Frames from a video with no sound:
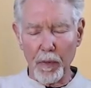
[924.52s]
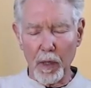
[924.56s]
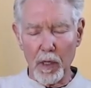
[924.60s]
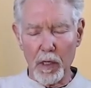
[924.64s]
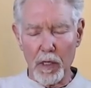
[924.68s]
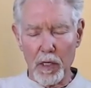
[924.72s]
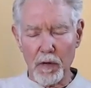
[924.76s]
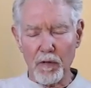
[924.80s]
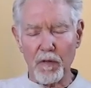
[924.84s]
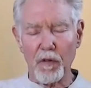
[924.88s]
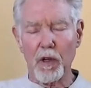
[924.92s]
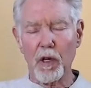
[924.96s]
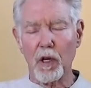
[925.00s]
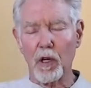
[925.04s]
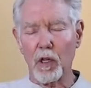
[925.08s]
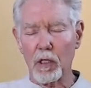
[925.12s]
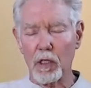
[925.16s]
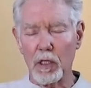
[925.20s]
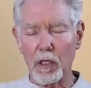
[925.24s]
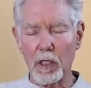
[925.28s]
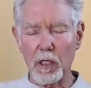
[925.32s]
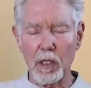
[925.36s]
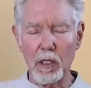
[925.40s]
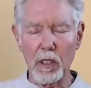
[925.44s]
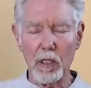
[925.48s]

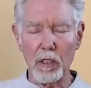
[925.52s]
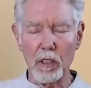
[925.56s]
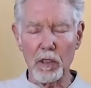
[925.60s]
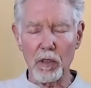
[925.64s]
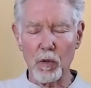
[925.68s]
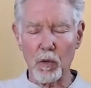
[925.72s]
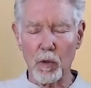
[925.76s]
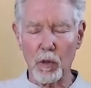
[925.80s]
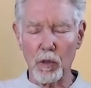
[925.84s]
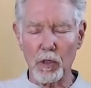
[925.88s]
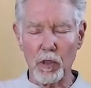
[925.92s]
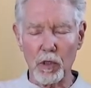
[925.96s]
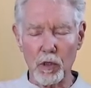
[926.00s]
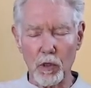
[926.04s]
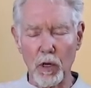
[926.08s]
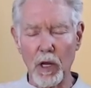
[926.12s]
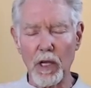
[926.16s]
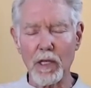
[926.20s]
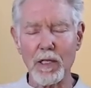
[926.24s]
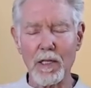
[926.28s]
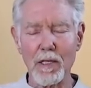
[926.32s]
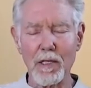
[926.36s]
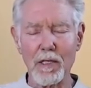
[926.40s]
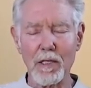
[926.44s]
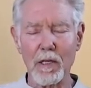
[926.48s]
difficulties or
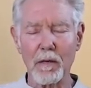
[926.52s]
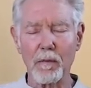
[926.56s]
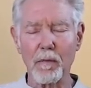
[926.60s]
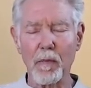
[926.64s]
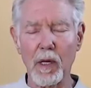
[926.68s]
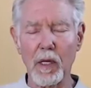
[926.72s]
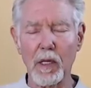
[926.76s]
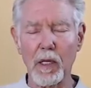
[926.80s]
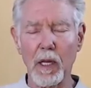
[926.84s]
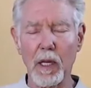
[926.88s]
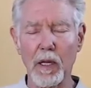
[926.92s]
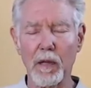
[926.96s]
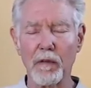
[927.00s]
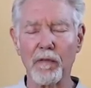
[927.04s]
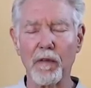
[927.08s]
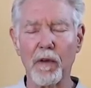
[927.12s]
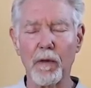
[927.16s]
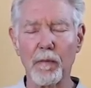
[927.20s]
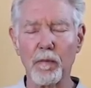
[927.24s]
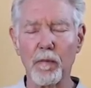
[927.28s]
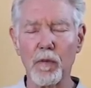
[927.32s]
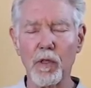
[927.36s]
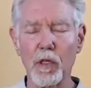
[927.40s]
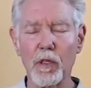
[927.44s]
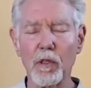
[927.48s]
stresses in my life.
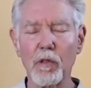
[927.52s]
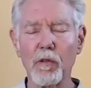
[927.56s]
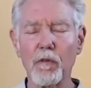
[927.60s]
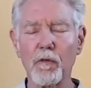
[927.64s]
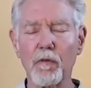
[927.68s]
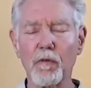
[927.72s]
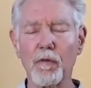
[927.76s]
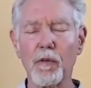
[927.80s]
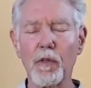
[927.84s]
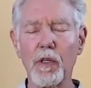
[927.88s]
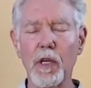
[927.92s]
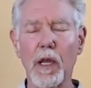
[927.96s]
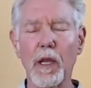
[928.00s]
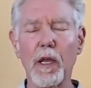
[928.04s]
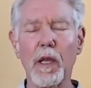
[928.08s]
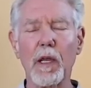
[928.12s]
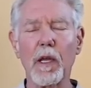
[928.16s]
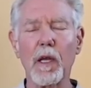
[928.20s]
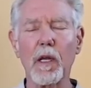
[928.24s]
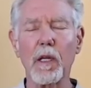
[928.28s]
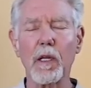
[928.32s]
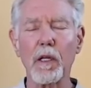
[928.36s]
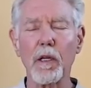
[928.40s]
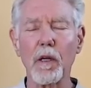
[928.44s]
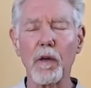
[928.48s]
I'm just
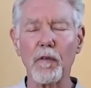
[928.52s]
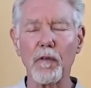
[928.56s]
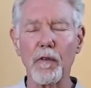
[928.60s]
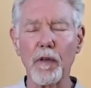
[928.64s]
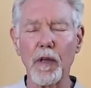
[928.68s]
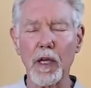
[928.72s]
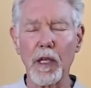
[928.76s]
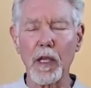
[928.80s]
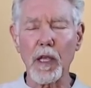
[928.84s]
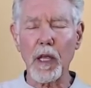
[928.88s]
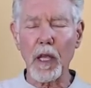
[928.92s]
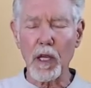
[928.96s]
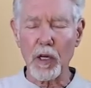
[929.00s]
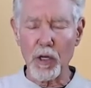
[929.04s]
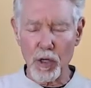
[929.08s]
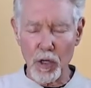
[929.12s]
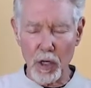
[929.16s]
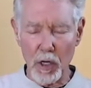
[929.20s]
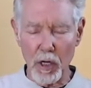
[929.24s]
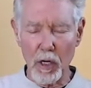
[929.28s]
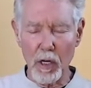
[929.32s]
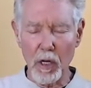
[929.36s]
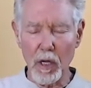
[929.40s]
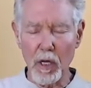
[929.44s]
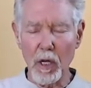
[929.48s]
taking a little
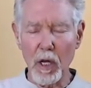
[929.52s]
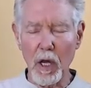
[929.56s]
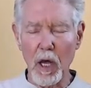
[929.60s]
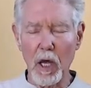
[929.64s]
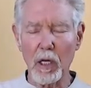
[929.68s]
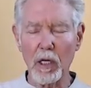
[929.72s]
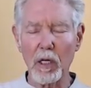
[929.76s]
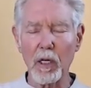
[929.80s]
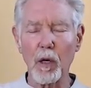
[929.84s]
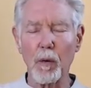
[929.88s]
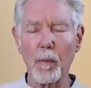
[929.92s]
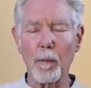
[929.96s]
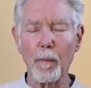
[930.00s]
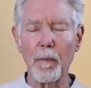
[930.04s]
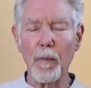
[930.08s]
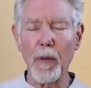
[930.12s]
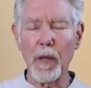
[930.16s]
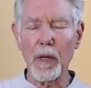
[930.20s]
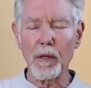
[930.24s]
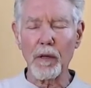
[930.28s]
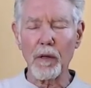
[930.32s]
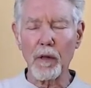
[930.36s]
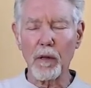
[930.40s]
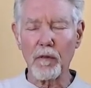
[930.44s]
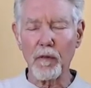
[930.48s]
vacation, a little
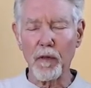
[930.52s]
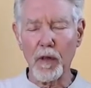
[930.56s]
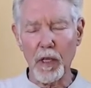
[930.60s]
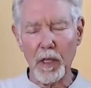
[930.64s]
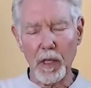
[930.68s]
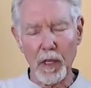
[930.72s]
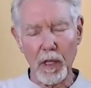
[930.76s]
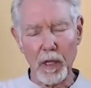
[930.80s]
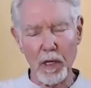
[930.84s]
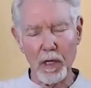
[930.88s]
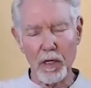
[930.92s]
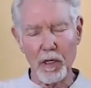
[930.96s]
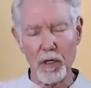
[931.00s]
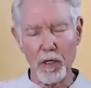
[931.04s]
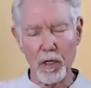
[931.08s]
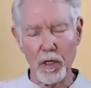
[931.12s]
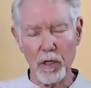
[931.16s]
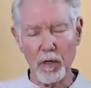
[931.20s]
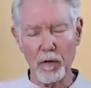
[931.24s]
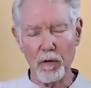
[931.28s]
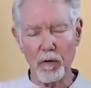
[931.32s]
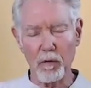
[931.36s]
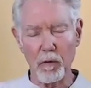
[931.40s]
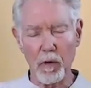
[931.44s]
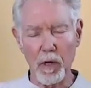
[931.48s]
mental vacation
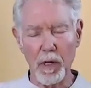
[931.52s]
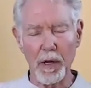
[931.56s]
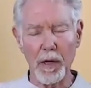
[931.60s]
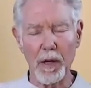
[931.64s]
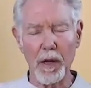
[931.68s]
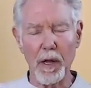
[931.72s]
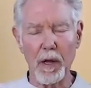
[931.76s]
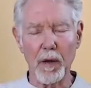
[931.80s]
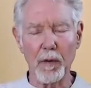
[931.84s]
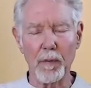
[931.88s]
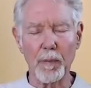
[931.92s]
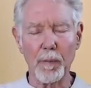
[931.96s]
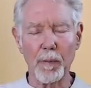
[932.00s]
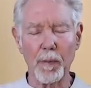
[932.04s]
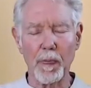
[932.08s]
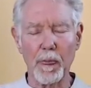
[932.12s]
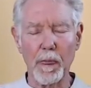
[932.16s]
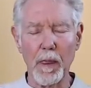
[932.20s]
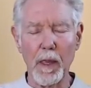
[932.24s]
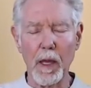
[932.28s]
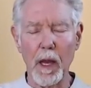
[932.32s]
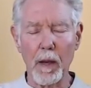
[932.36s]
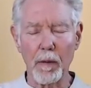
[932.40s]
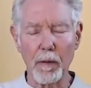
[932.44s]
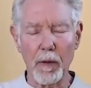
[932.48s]
right now.
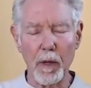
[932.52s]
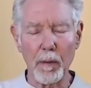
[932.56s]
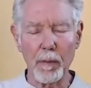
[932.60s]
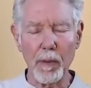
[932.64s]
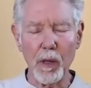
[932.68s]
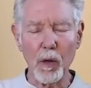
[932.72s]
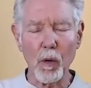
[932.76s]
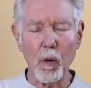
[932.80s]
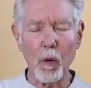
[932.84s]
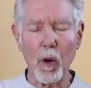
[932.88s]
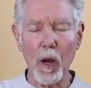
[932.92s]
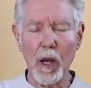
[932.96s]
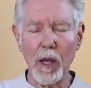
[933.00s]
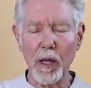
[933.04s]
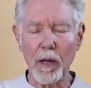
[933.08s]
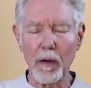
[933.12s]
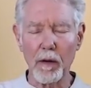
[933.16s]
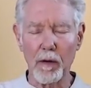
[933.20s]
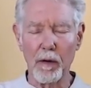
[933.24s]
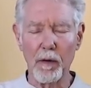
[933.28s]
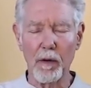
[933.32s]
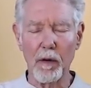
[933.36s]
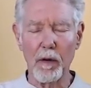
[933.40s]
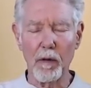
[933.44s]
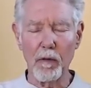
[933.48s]
I'm going to be quiet
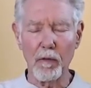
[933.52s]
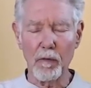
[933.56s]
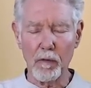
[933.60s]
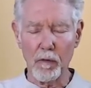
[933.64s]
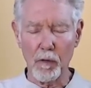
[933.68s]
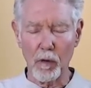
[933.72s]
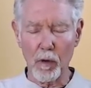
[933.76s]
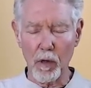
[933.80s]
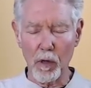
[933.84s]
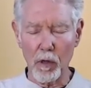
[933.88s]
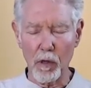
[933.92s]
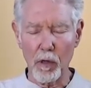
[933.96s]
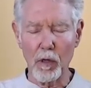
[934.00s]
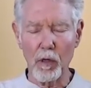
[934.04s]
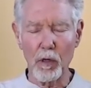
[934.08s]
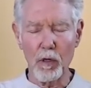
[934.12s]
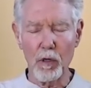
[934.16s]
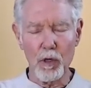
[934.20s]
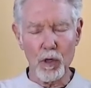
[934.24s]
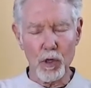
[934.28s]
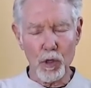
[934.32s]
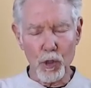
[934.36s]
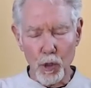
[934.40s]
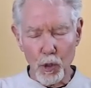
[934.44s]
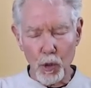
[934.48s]
for
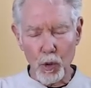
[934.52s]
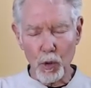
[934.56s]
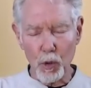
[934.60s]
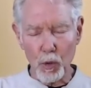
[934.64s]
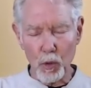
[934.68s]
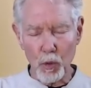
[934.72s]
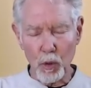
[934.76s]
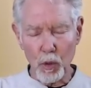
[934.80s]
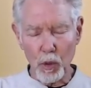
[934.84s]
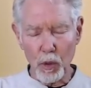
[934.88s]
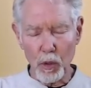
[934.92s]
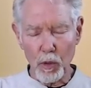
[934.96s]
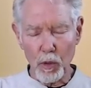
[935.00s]
2